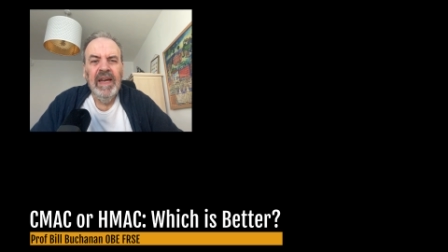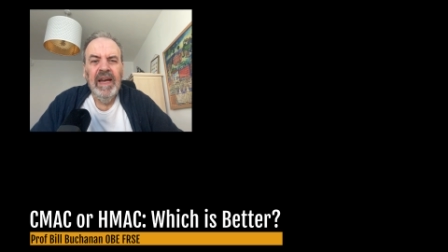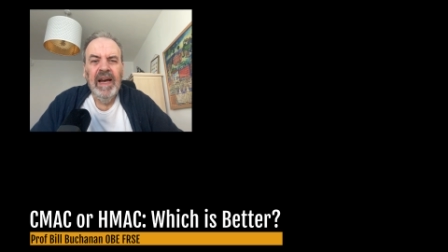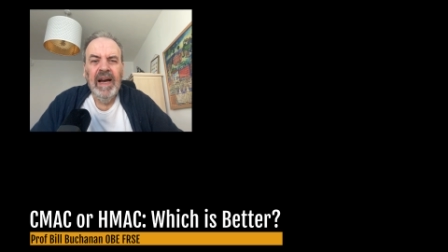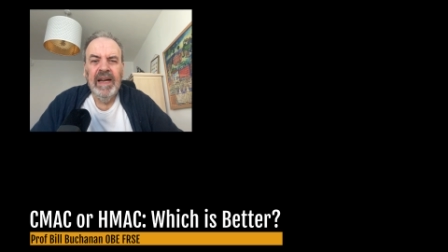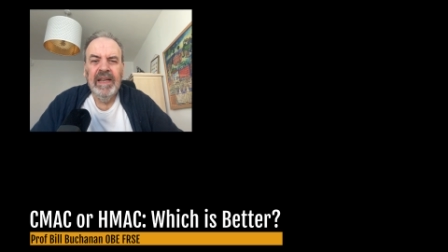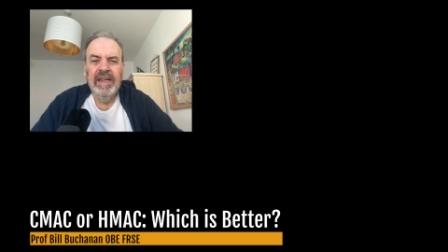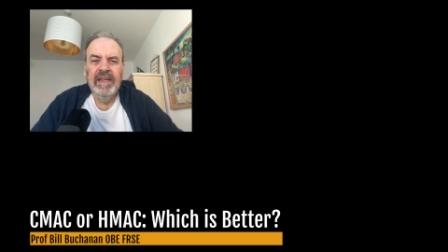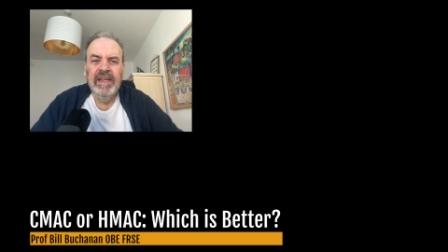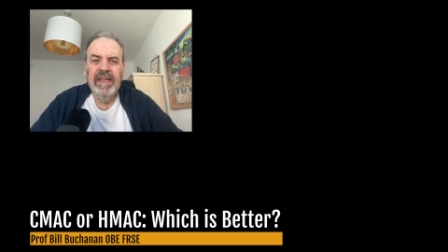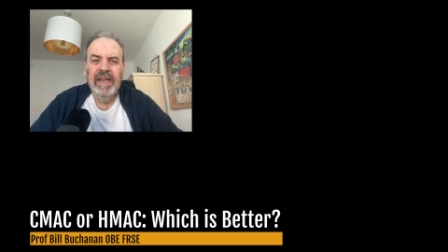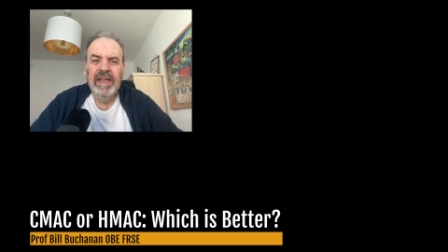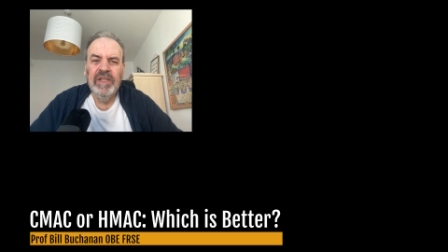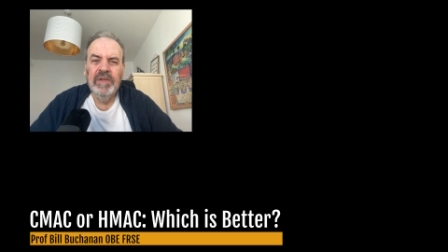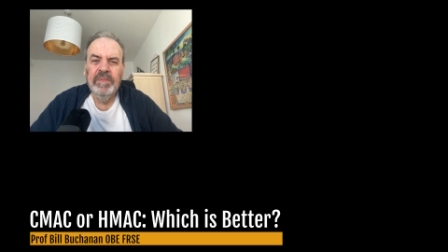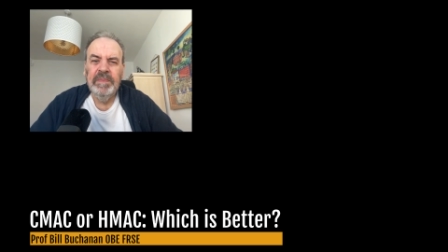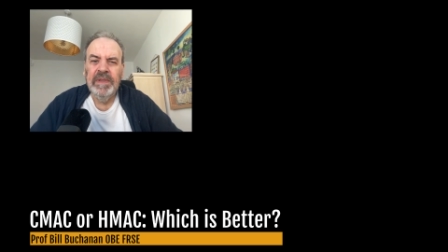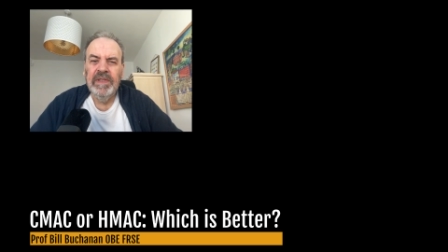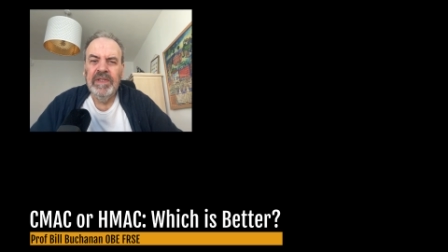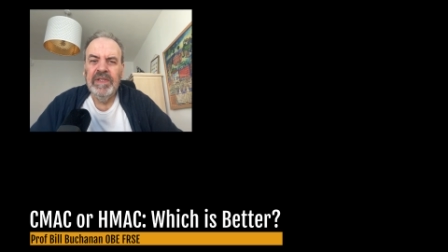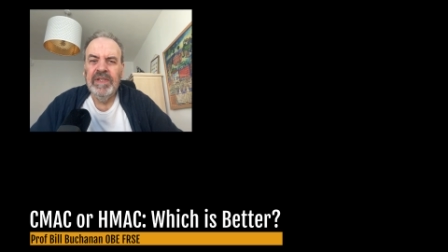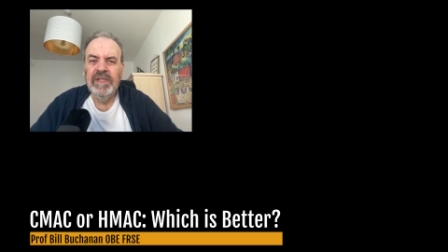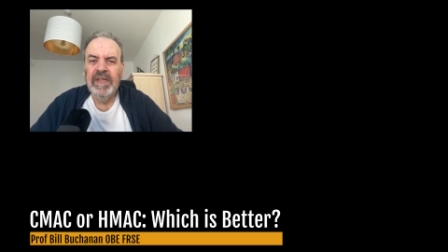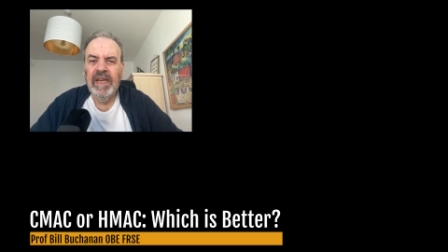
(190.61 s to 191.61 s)
and has
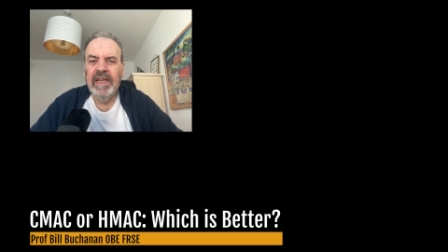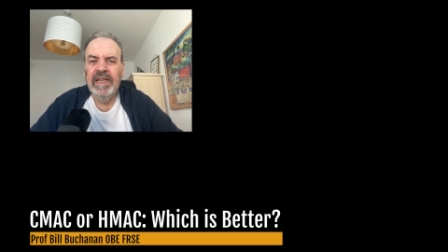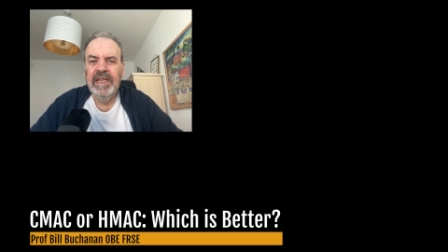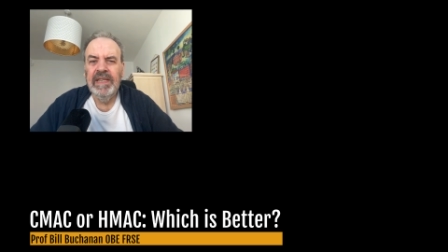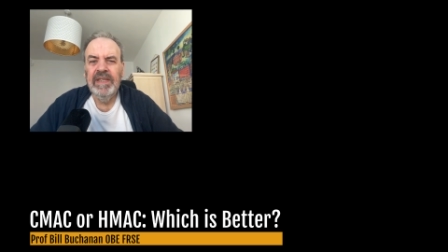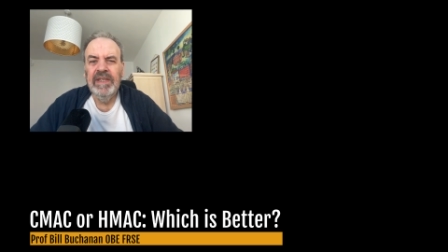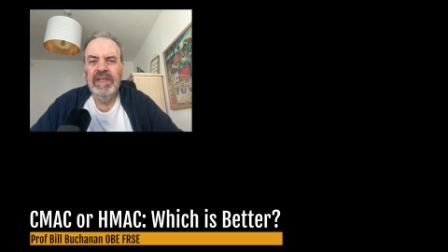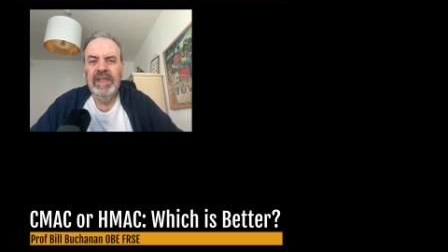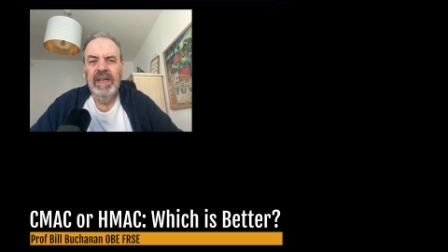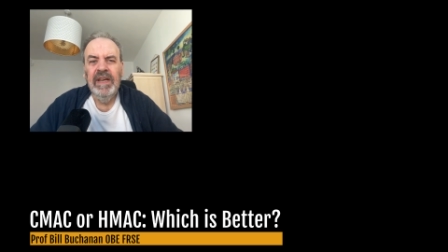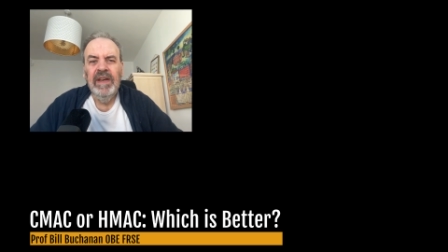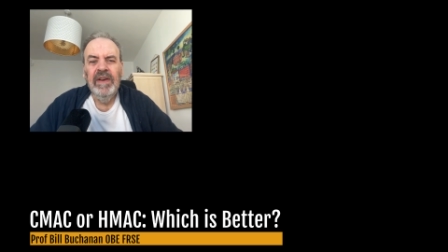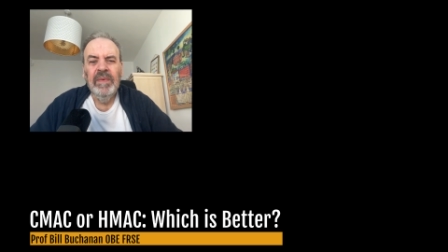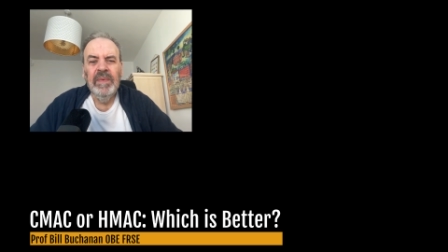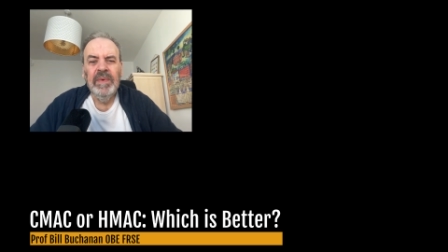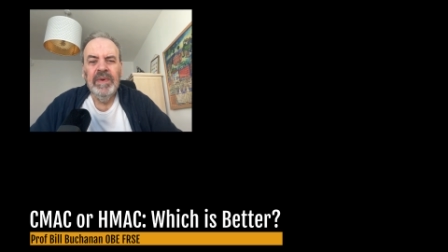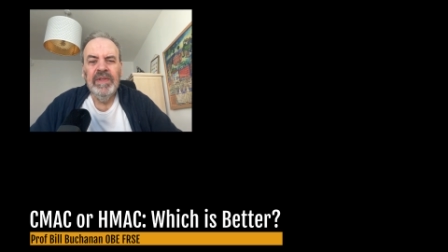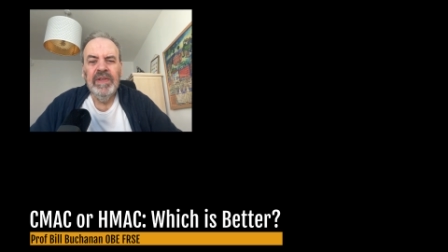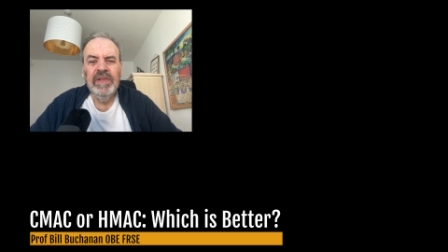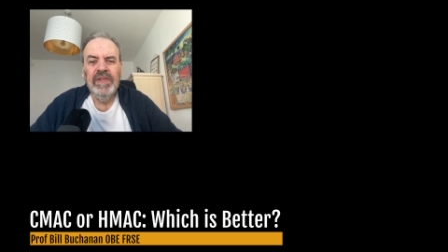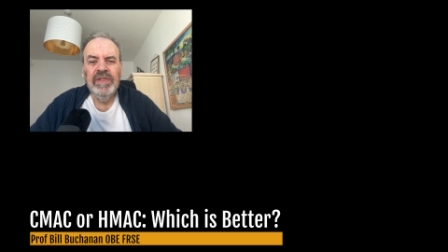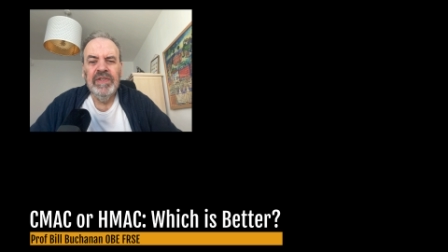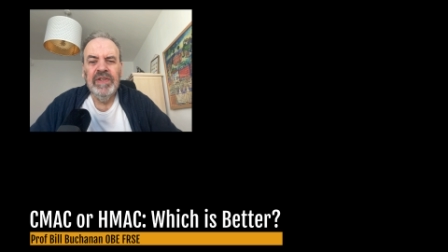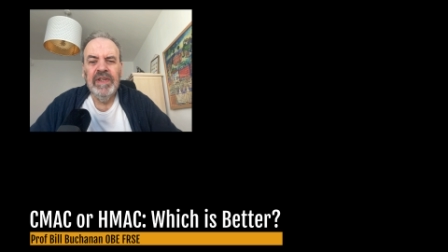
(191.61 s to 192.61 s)
been signed
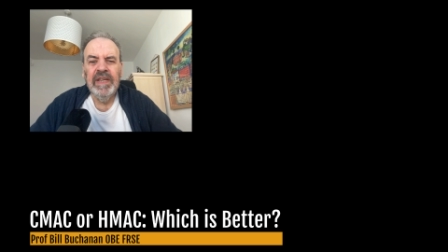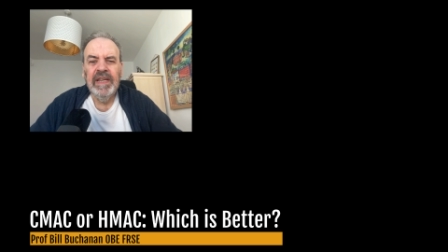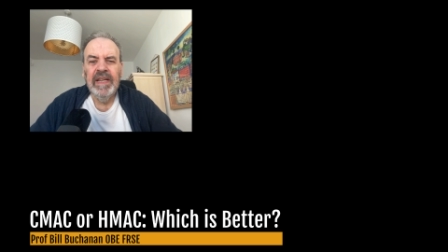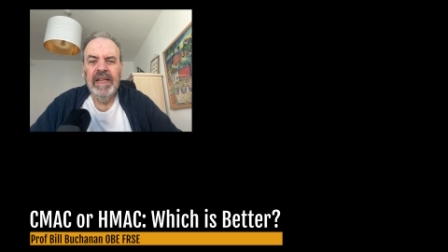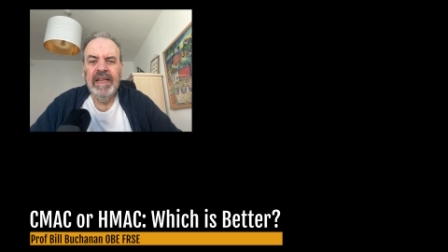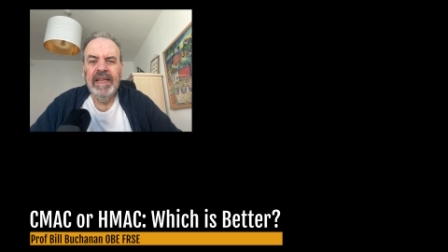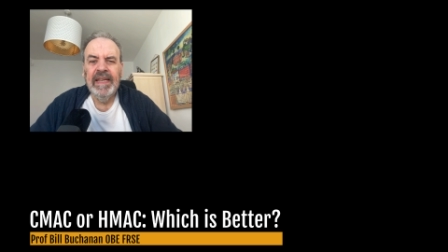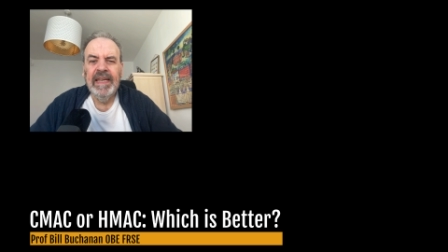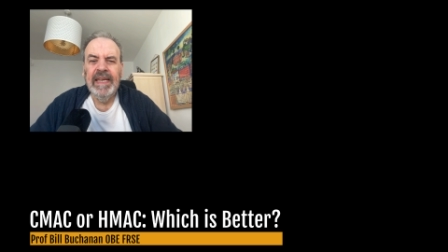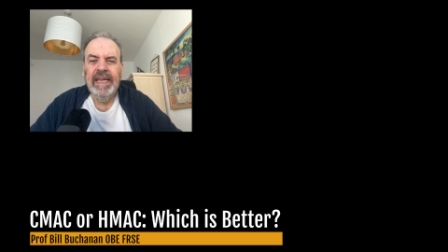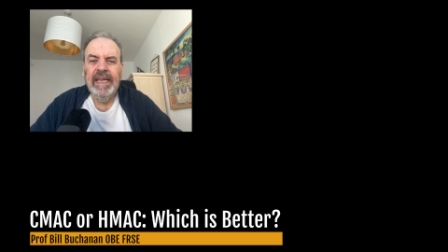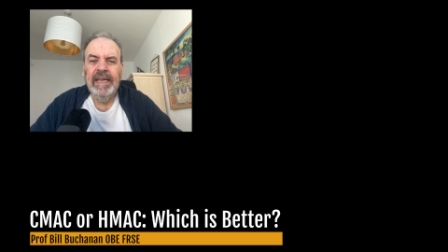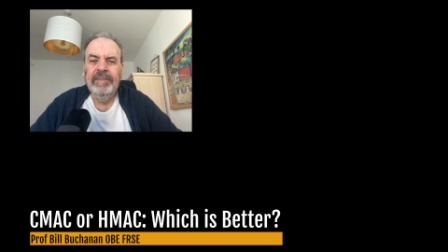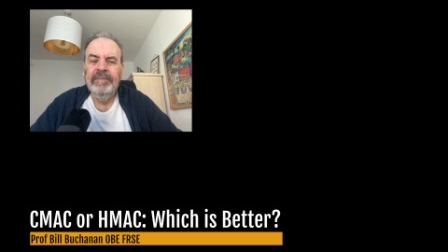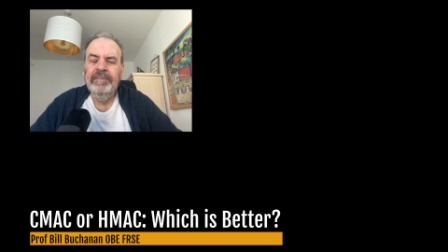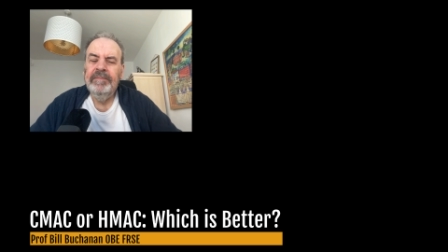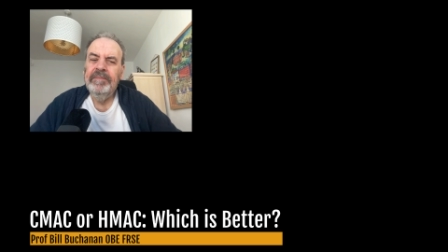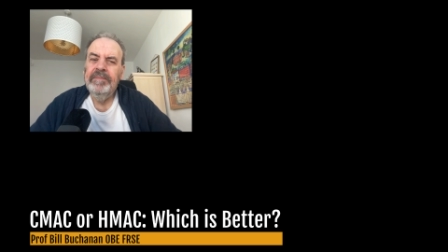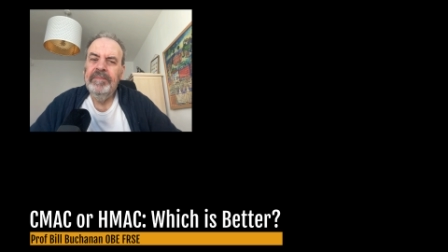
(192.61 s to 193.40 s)
with the secret key.